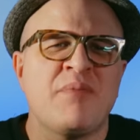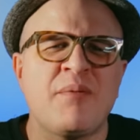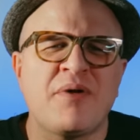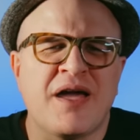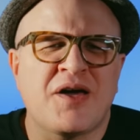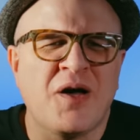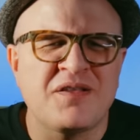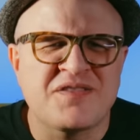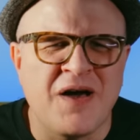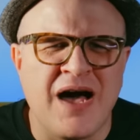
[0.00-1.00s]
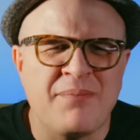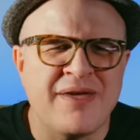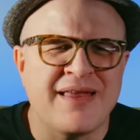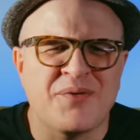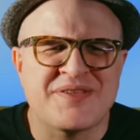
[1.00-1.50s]
remember I called
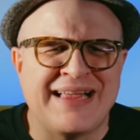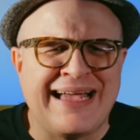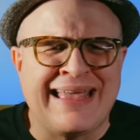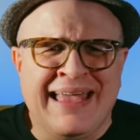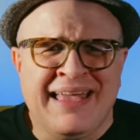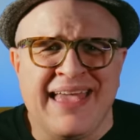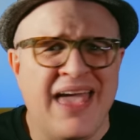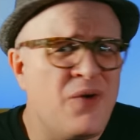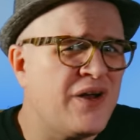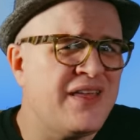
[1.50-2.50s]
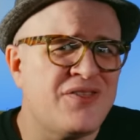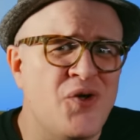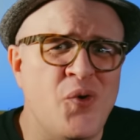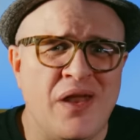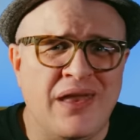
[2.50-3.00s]
Tommy and I was like, hey, what are you
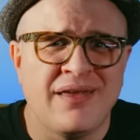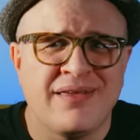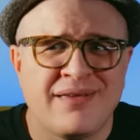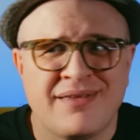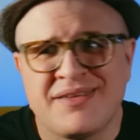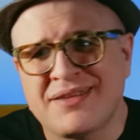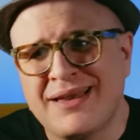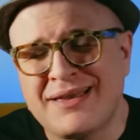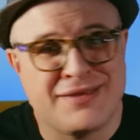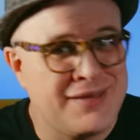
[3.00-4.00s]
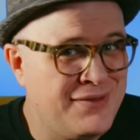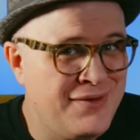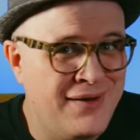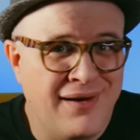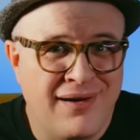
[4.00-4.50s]
doing? He's like, sitting
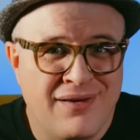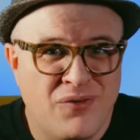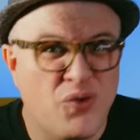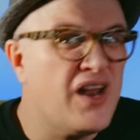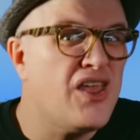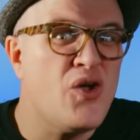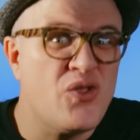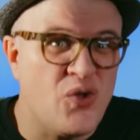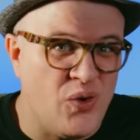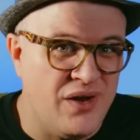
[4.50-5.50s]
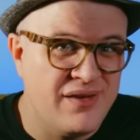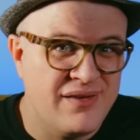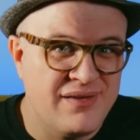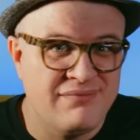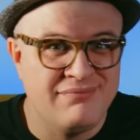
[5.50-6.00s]
here. What are you doing?
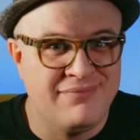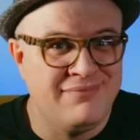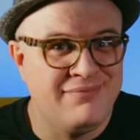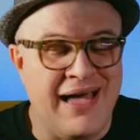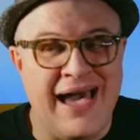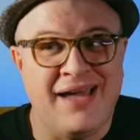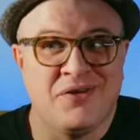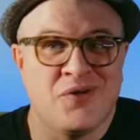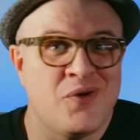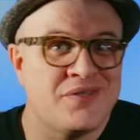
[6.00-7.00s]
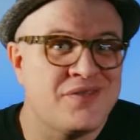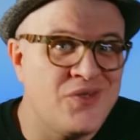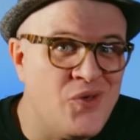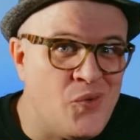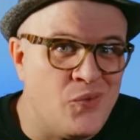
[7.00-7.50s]
I don't know what to
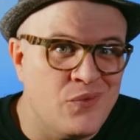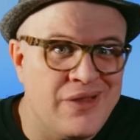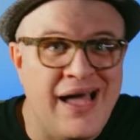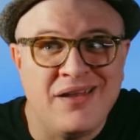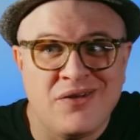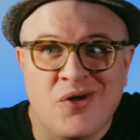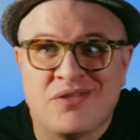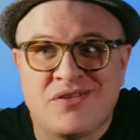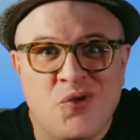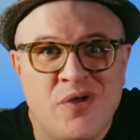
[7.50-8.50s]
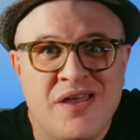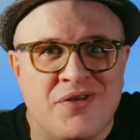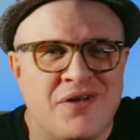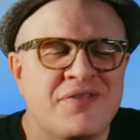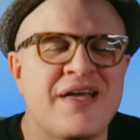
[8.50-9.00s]
do. Well, I don't know what to do
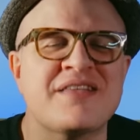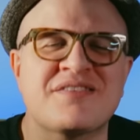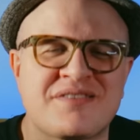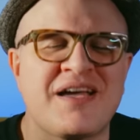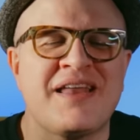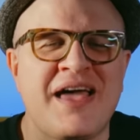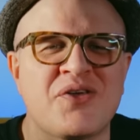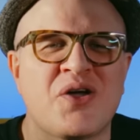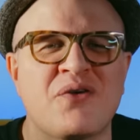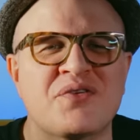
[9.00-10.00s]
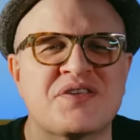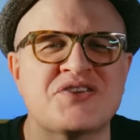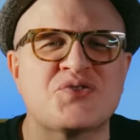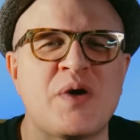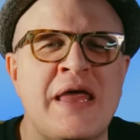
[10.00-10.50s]
either. That's kind of how the
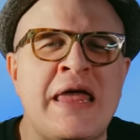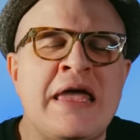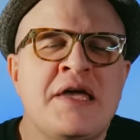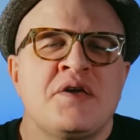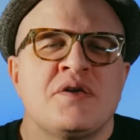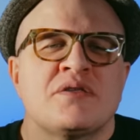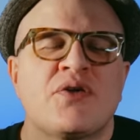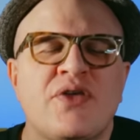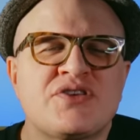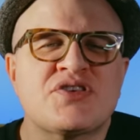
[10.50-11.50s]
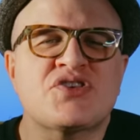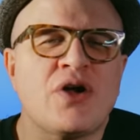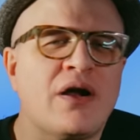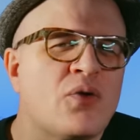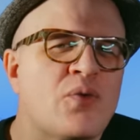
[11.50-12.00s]
conversation went. So they just started